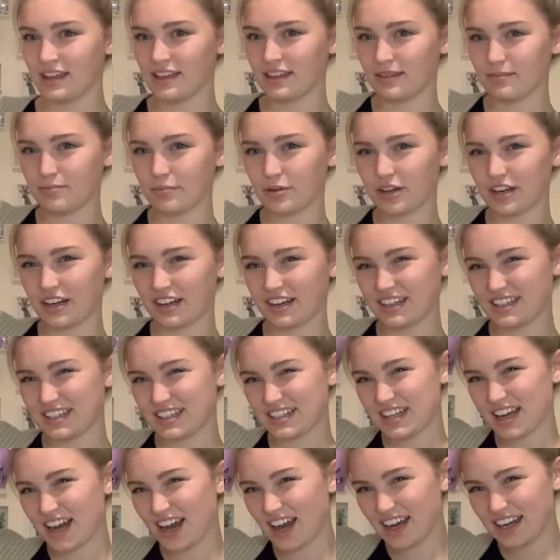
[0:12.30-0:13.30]
put it in a
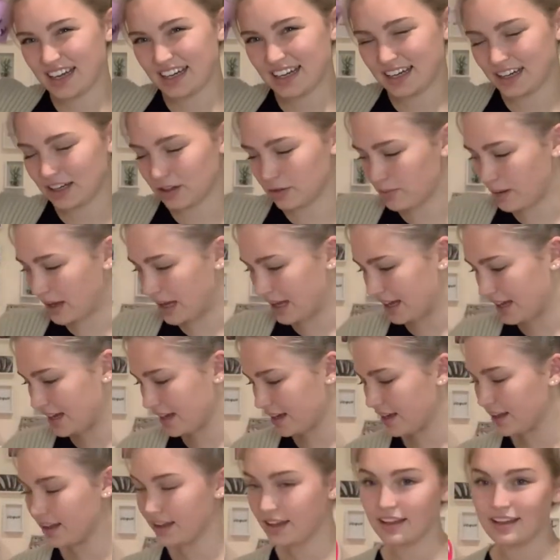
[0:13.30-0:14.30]
tiny little bag.
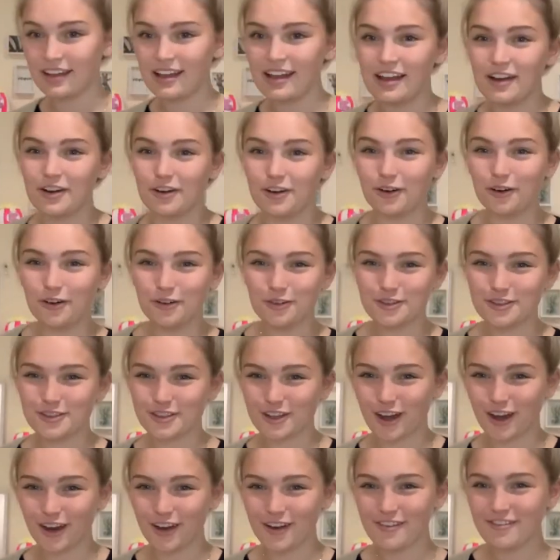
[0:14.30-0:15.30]

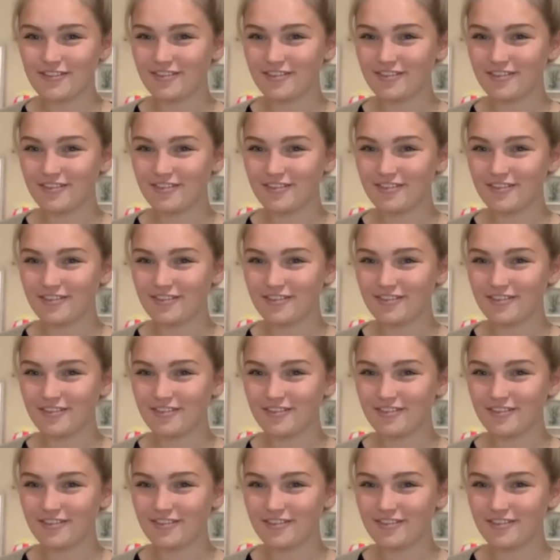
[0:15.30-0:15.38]
Also,